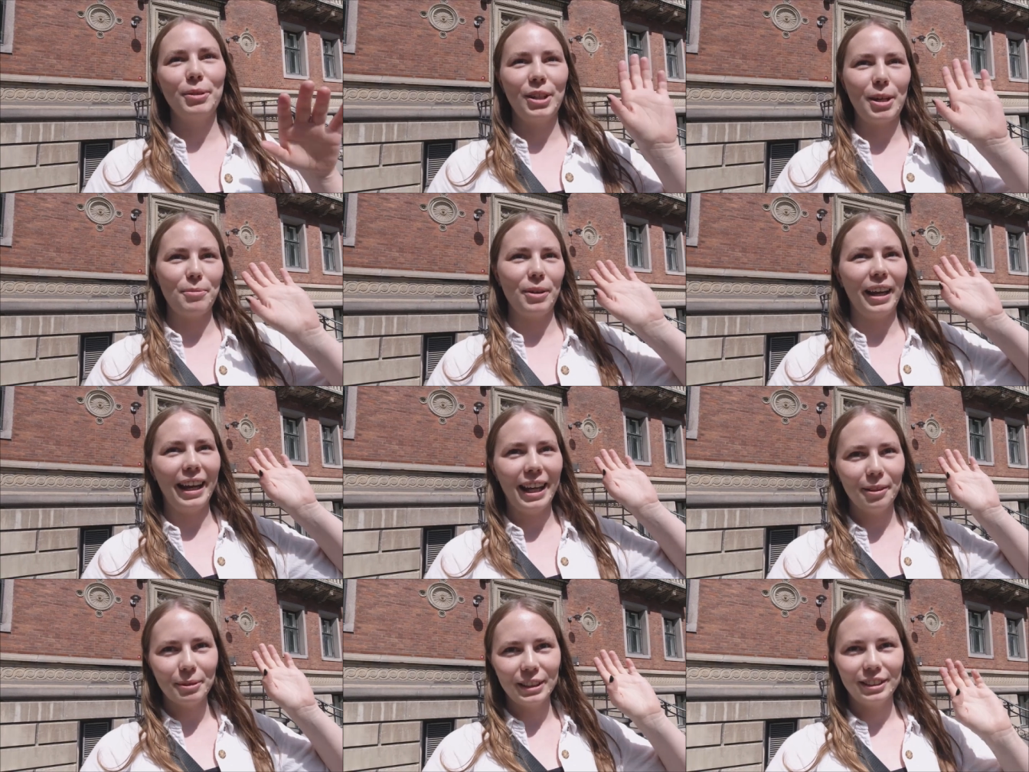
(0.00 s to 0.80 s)
put up your
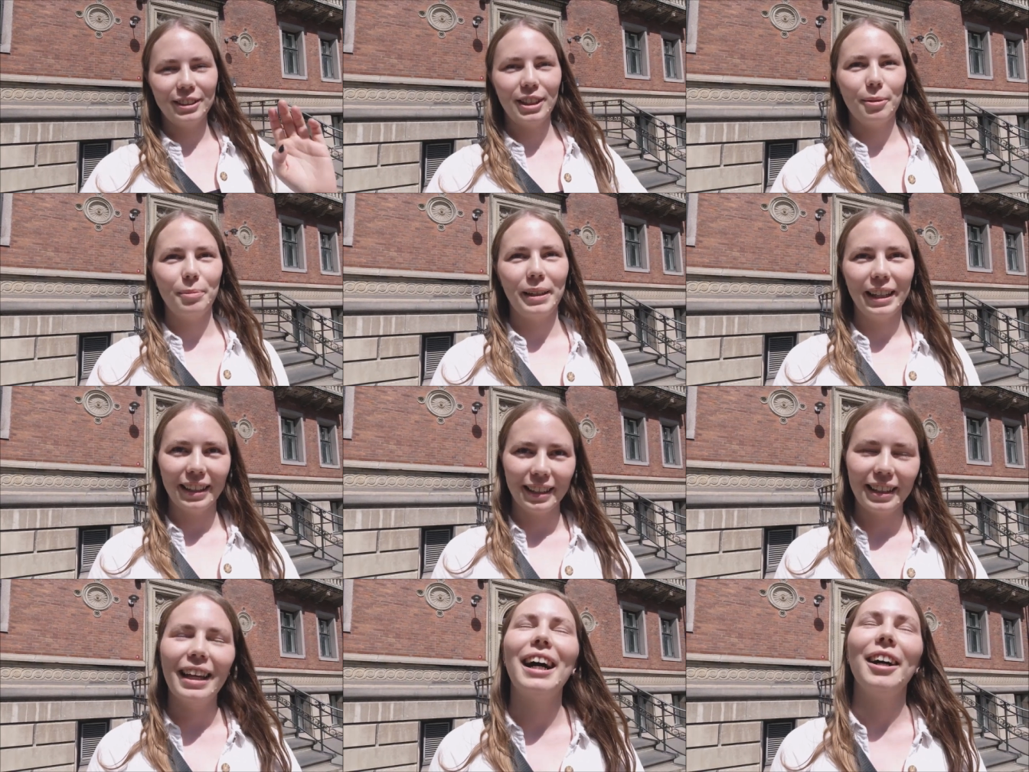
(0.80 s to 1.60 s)
hand when stopping,
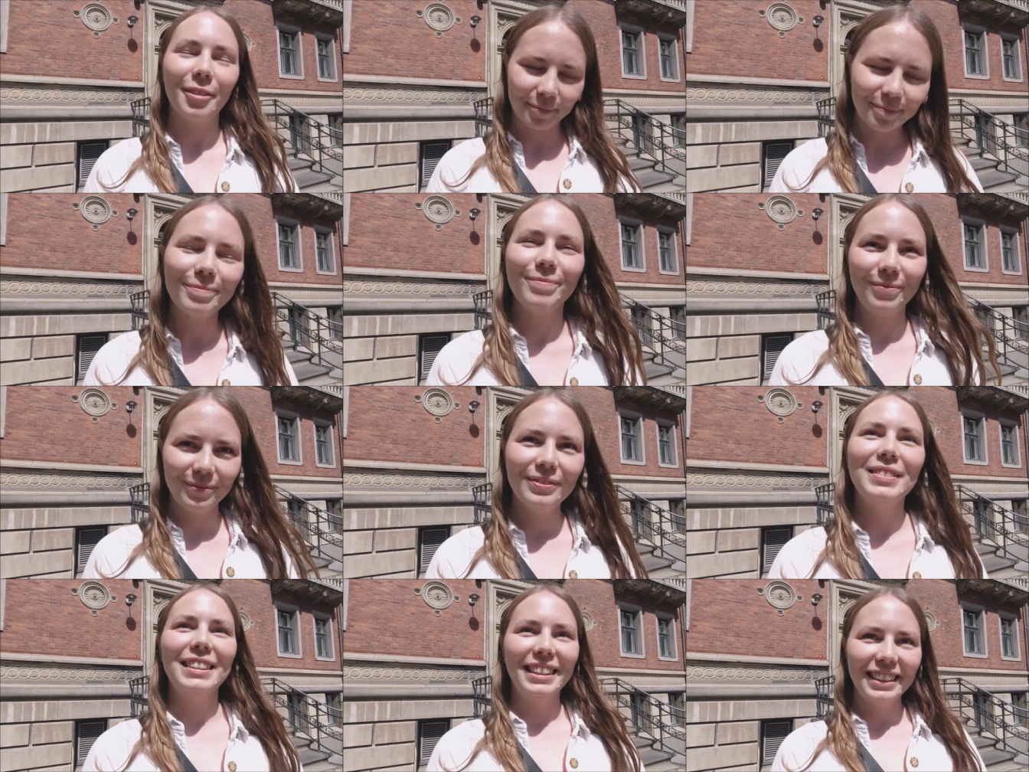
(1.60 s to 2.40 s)
yeah.
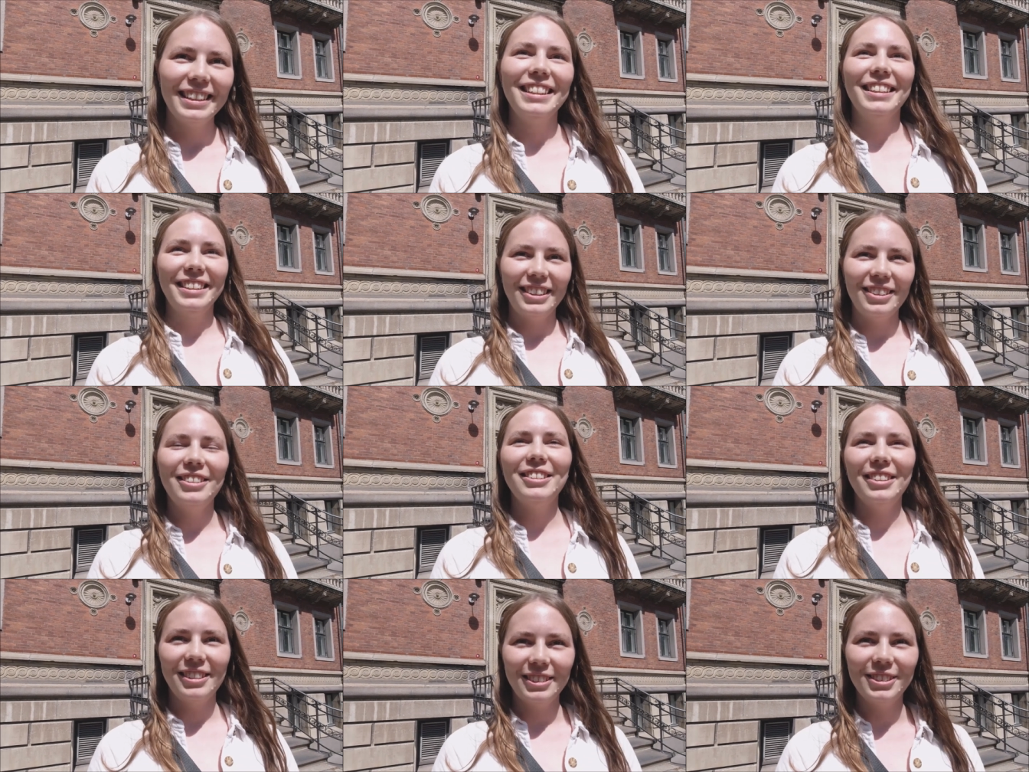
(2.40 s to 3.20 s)

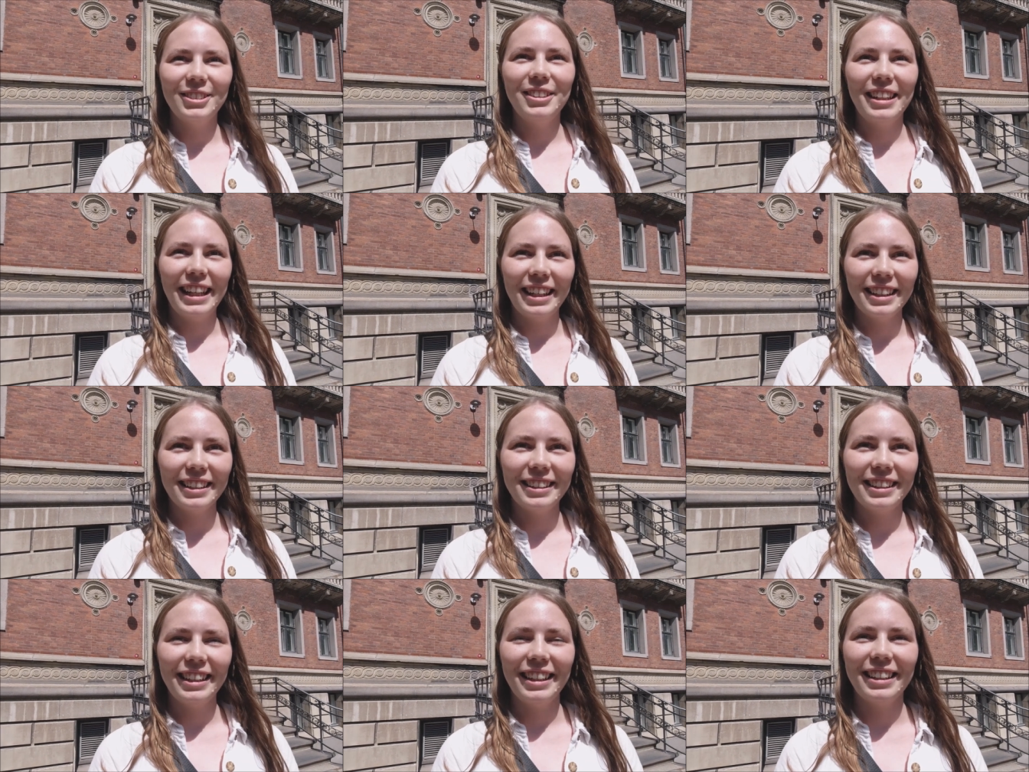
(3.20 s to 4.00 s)
All, and, also that.
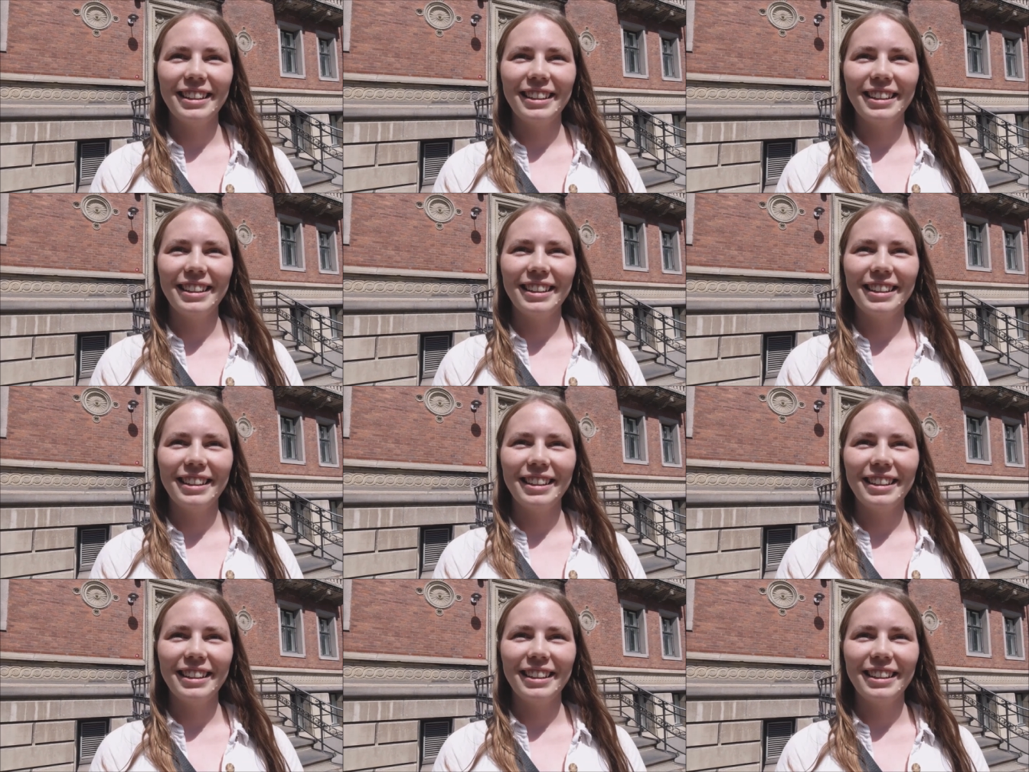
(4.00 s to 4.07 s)
And yeah.